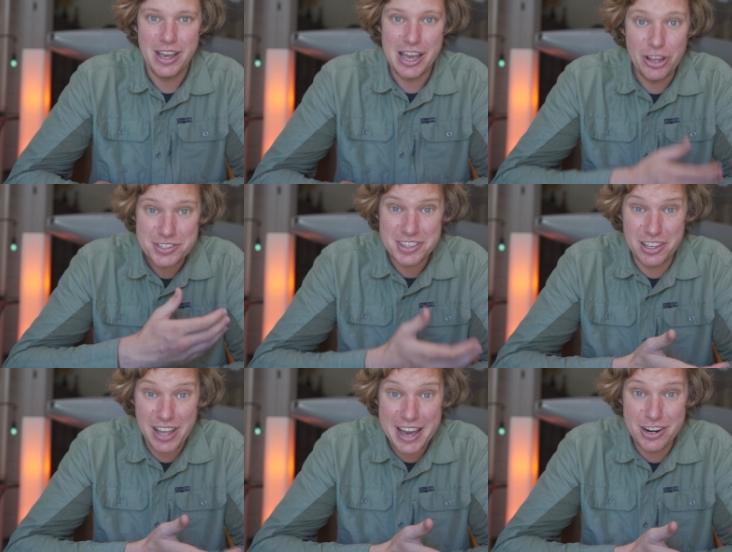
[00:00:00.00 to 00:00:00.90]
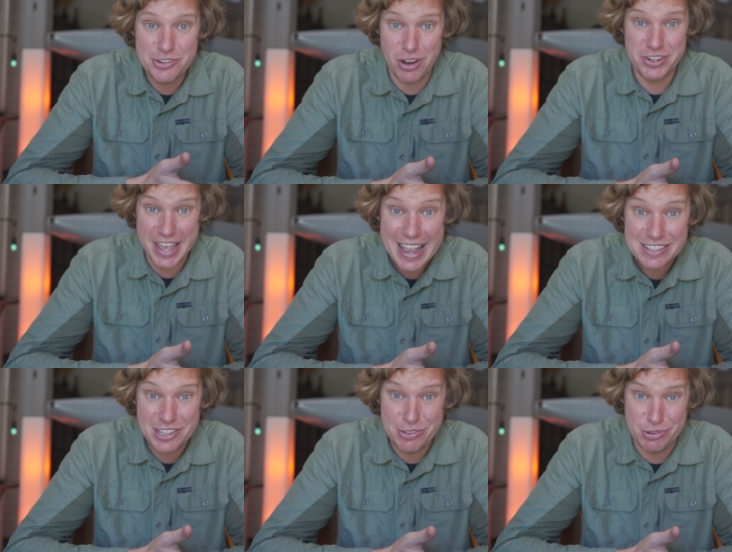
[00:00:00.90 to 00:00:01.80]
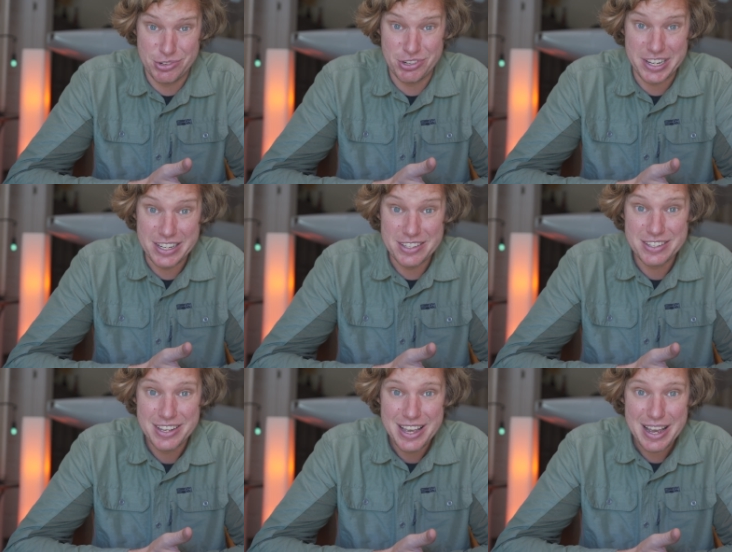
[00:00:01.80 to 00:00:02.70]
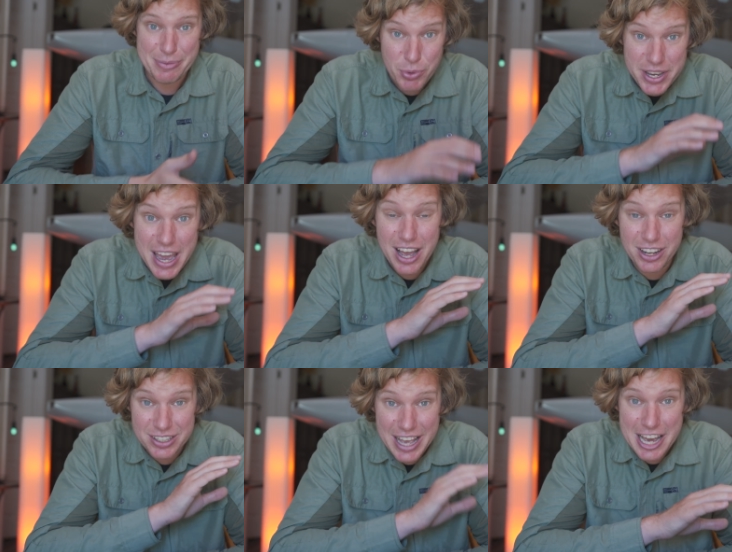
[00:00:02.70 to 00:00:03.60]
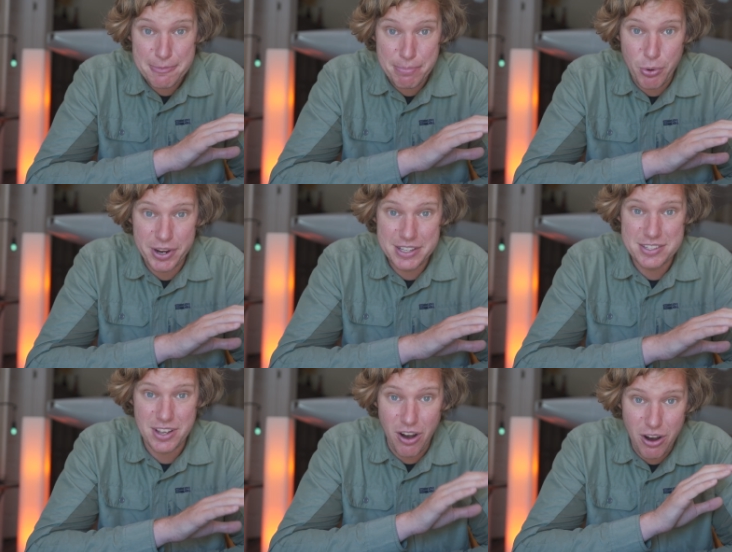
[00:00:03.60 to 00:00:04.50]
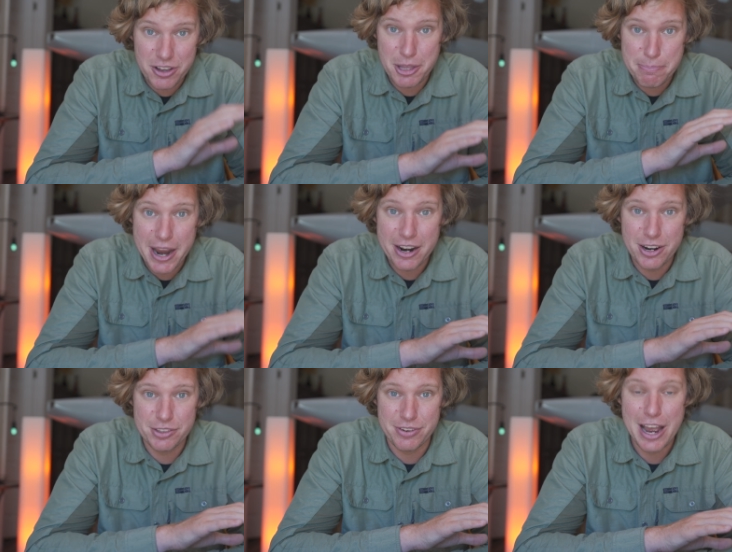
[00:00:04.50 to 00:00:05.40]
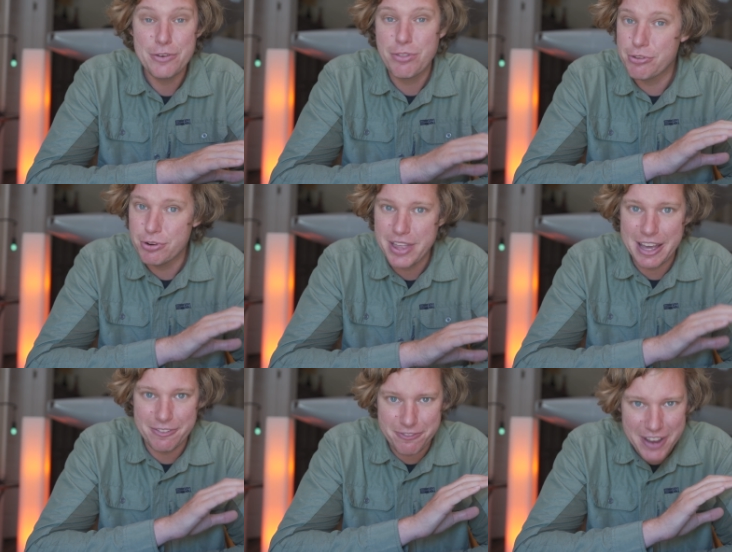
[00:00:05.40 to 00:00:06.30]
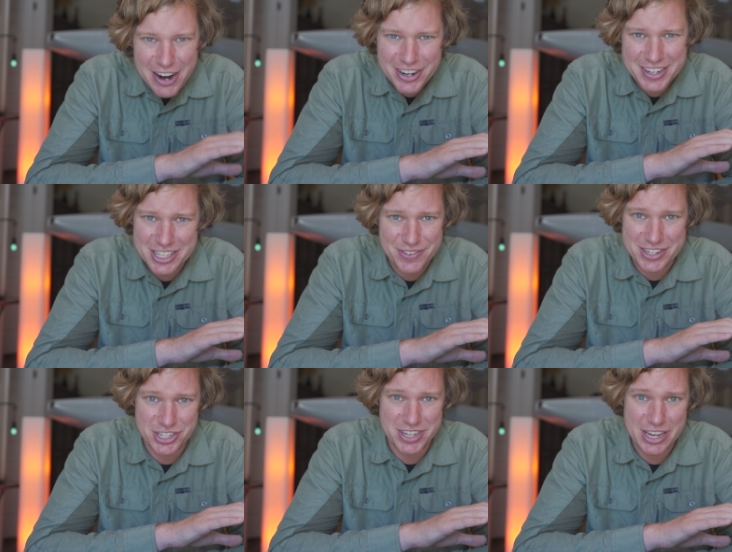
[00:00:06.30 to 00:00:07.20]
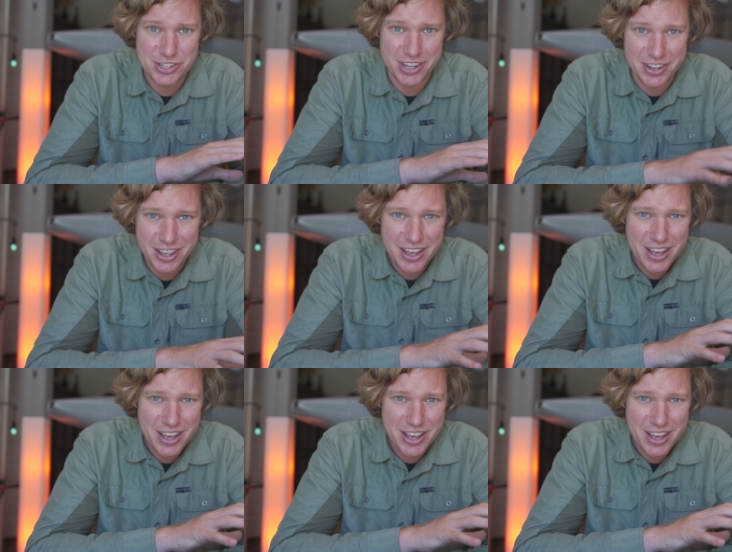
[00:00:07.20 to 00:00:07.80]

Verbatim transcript: It looks like the LiDAR drone can see through trees. I mean, we got a lot of points on the bare earth ground through that very dense vegetation.